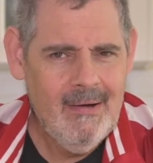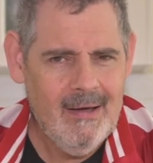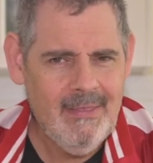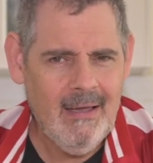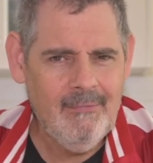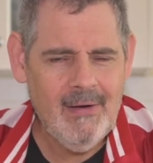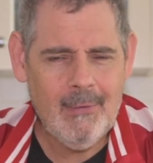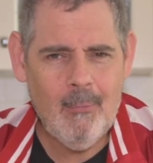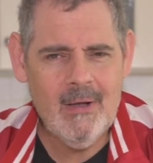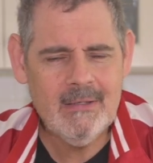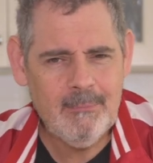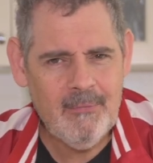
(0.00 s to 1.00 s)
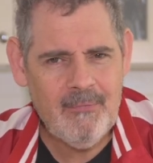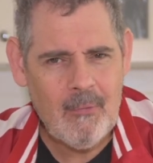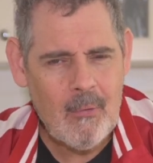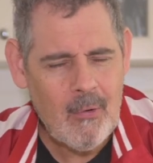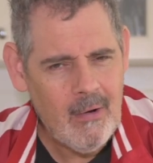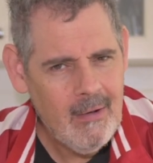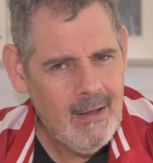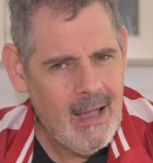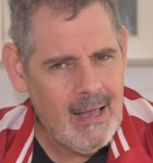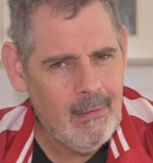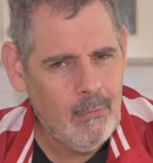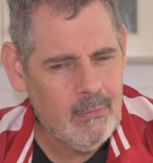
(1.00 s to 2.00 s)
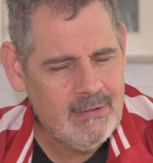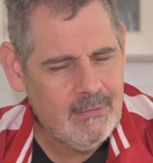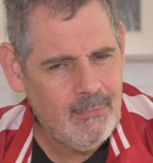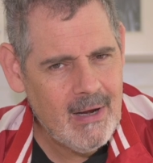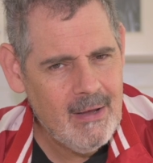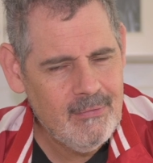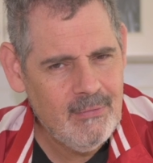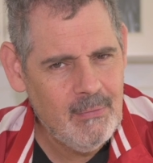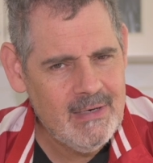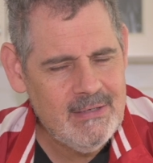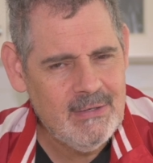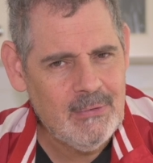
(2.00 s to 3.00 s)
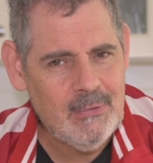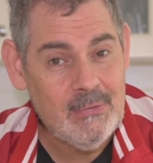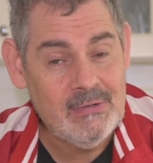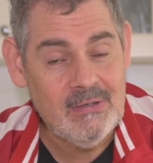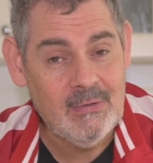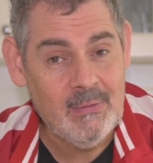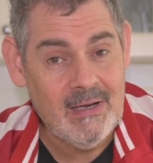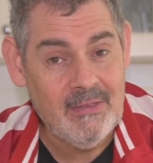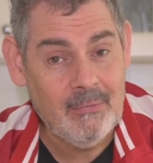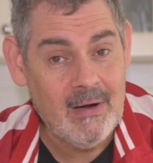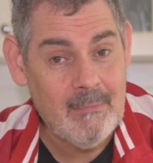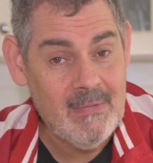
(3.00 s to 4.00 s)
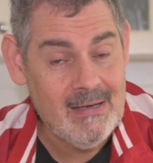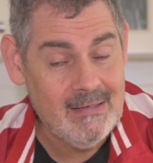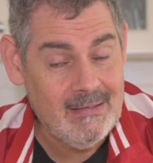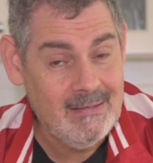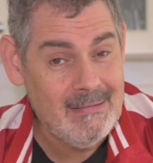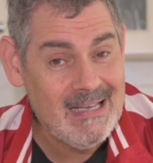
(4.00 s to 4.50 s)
I think I've done it once before and it was around 22 to 23 minutes.